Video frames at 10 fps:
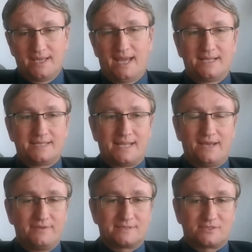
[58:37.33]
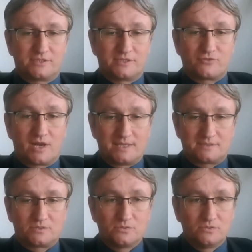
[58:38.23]
and having certain rights
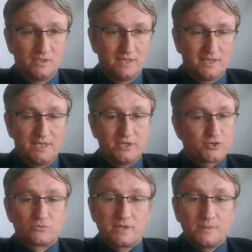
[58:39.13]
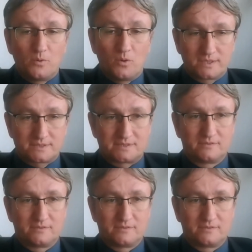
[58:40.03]
to issue reports,